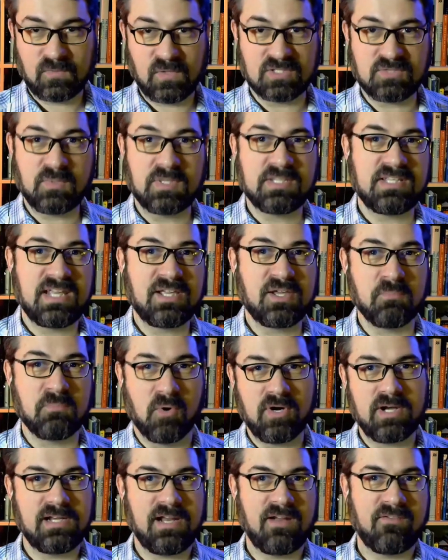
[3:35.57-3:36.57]
I just want to say good
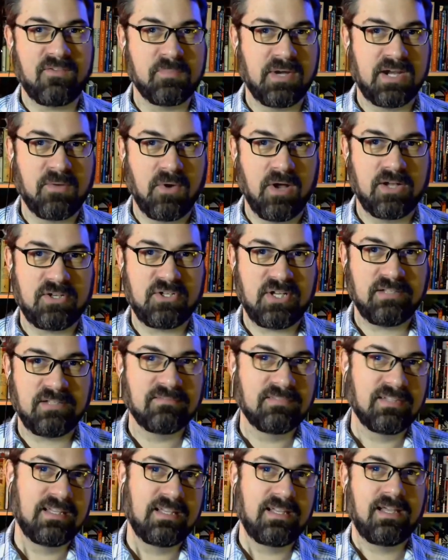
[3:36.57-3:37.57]
morning to everybody watching.
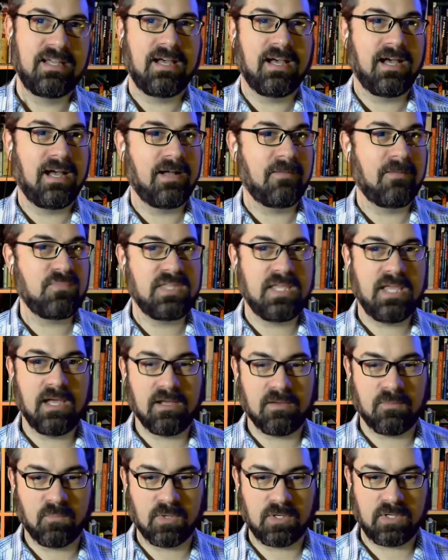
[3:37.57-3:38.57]

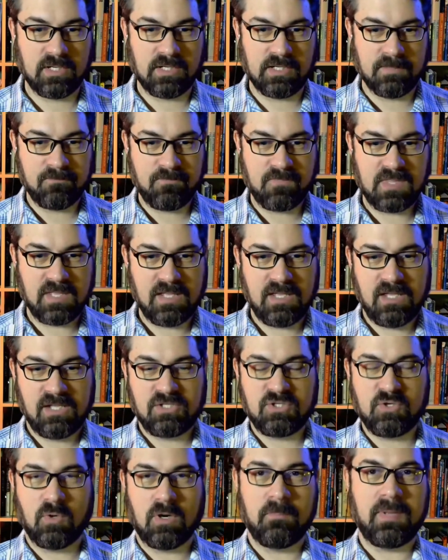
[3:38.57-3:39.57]
We're going to
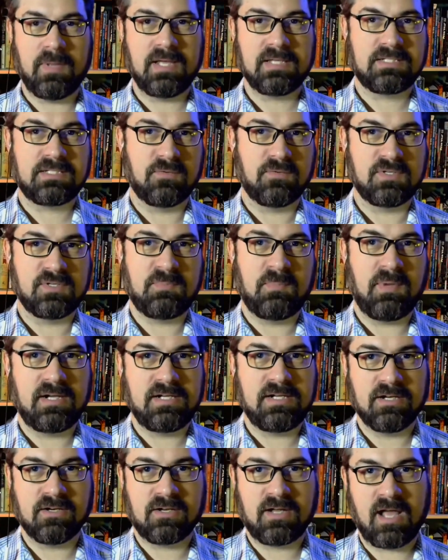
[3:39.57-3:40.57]
do our best to
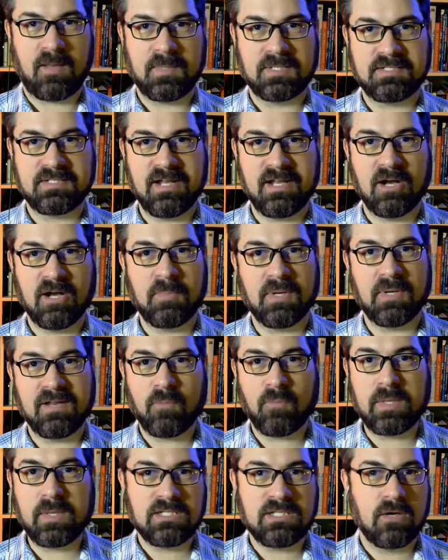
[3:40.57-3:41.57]
respond to your comments there. But
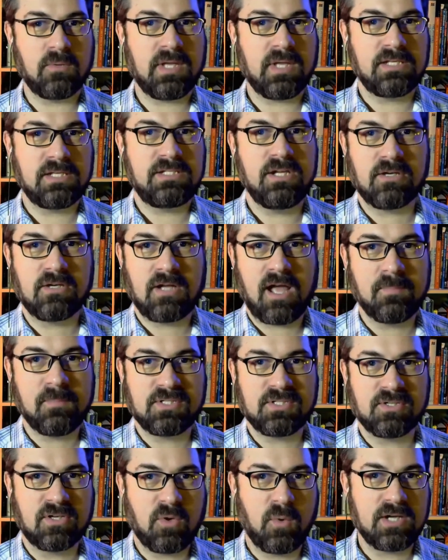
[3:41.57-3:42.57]
if we don't get to your
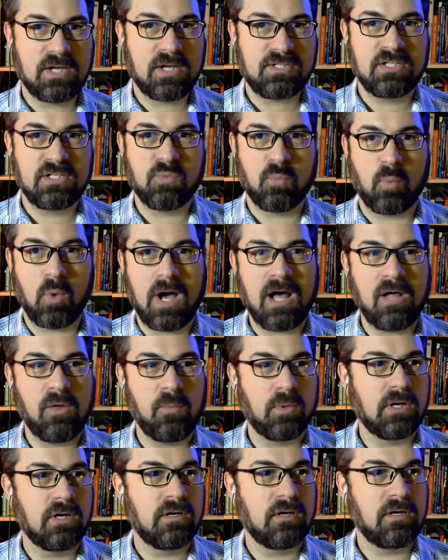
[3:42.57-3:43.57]
comments or questions while
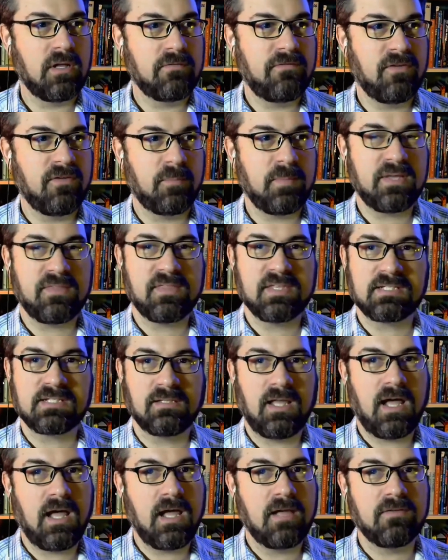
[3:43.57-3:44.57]
we're filming this
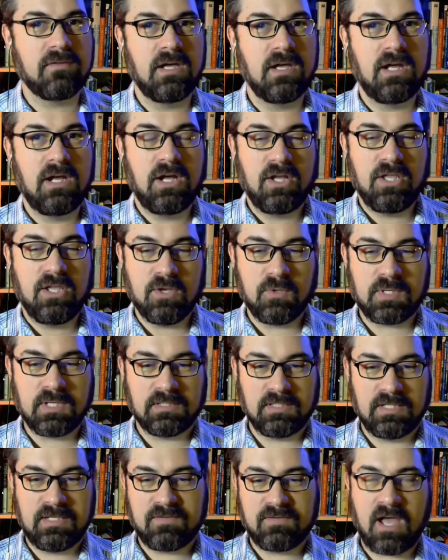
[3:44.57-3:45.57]
live, you
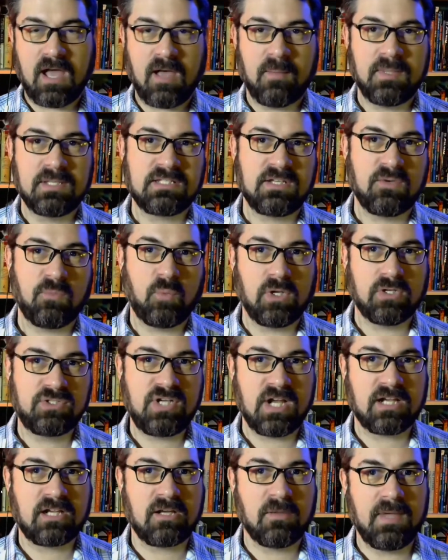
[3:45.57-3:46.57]
can leave comments and we'll
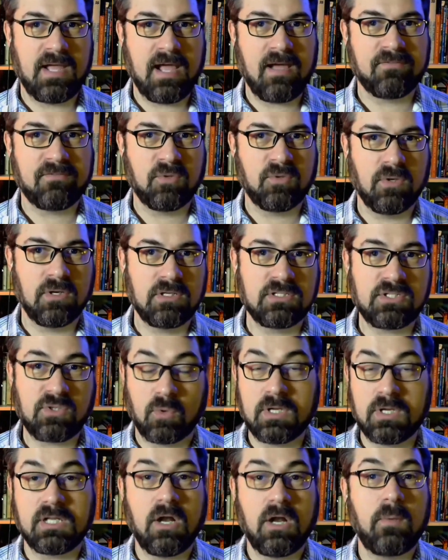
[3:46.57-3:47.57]
check them afterwards.
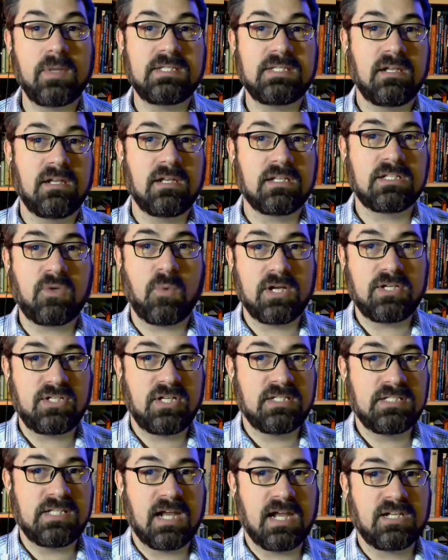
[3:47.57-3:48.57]
Or you can always send us
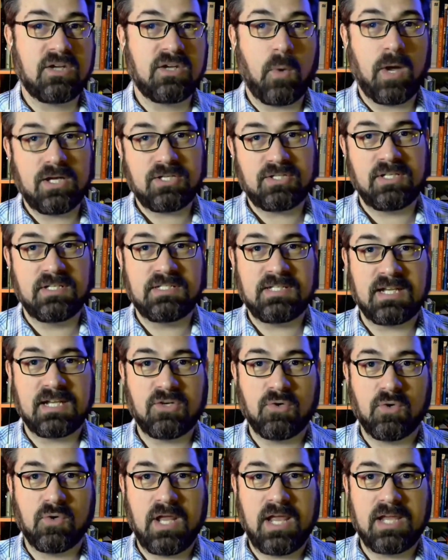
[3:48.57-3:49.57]
questions at
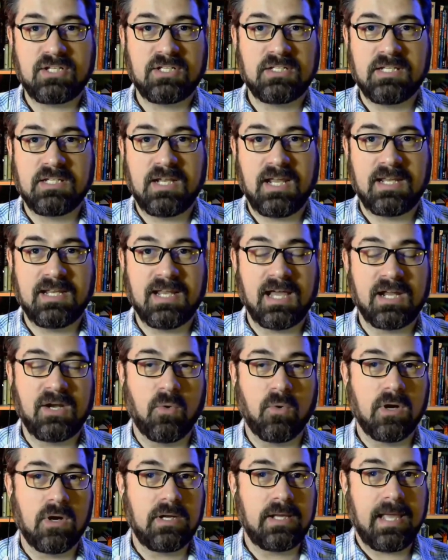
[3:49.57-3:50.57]

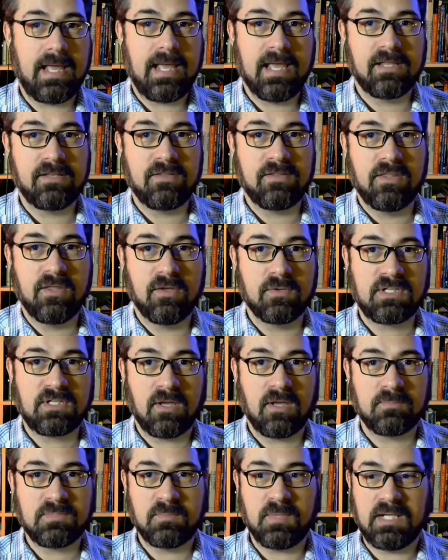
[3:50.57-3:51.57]
creationtoday.org, and those
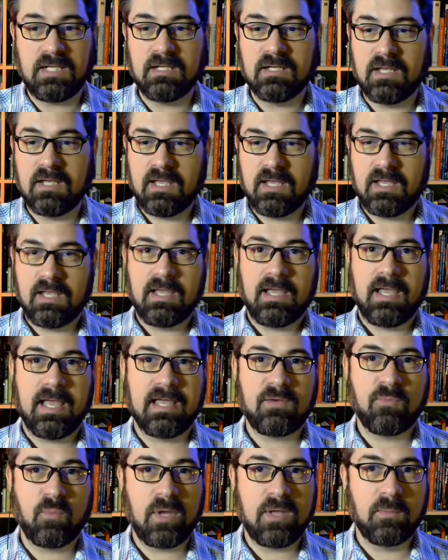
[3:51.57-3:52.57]
come to me.
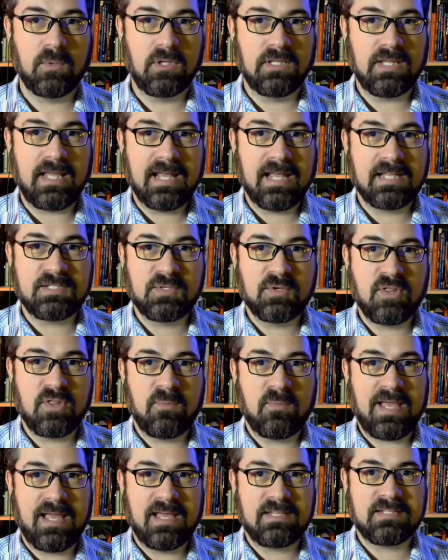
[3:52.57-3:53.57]
And we will answer
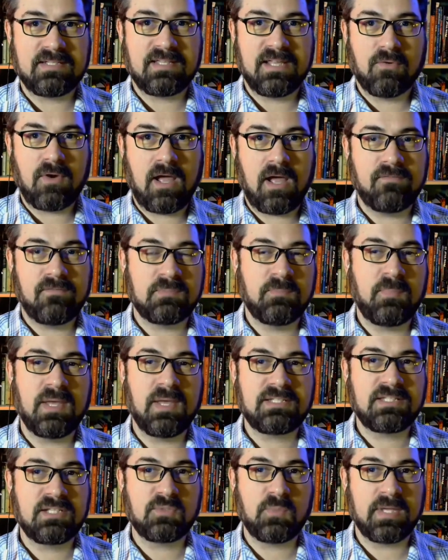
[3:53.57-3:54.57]
them as they arrive as
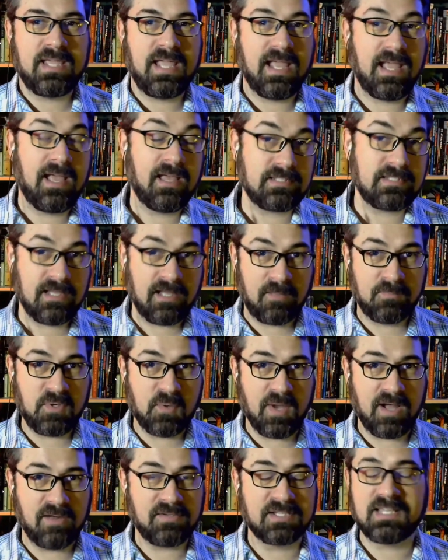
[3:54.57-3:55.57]
best as we can to help
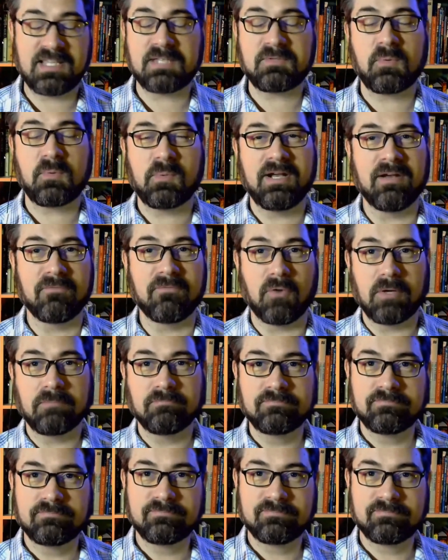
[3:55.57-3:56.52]
you out, because that's what we're here for.